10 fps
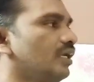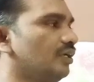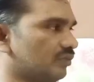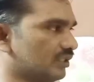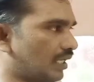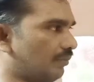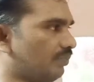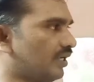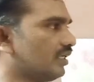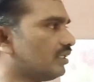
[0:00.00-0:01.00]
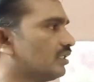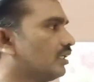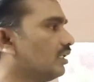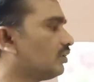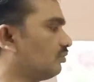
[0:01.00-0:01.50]
It was happening.
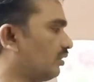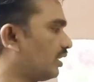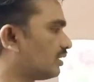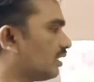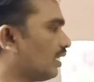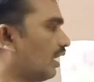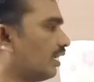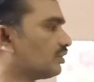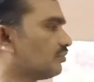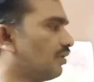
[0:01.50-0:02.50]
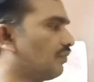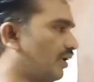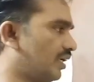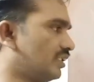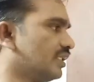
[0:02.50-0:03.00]
Suresh and Naresh were
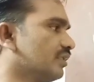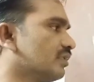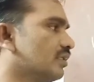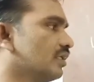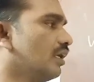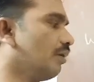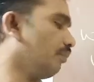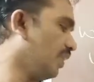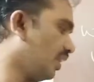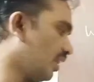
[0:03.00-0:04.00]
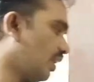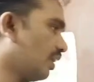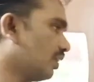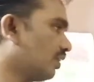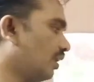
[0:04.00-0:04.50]
fighting.
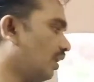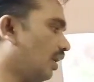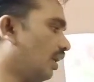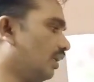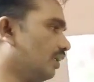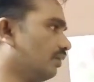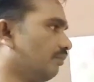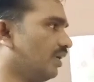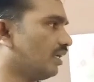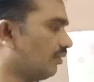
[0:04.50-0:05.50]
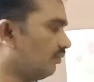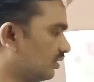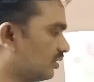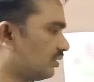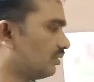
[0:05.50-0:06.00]
Meena
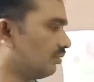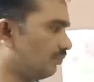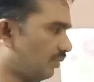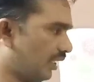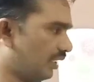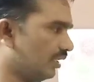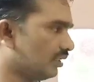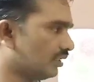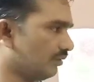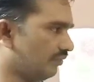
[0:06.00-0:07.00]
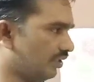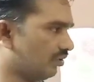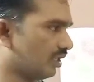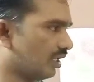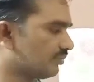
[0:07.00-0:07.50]
was playing
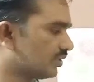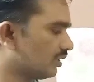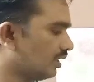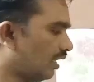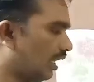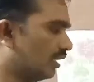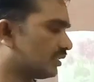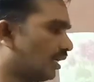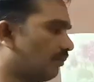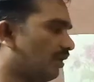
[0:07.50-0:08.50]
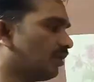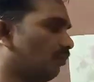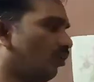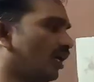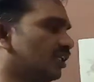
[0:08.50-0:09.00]
video games, and some of the
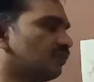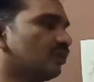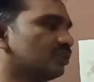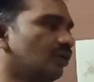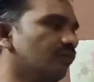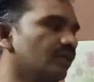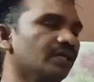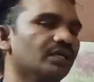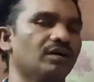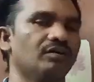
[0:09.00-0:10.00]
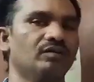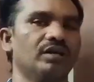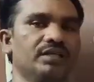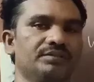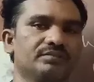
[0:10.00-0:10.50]
boys were shouting
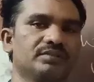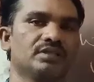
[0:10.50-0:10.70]
loudly.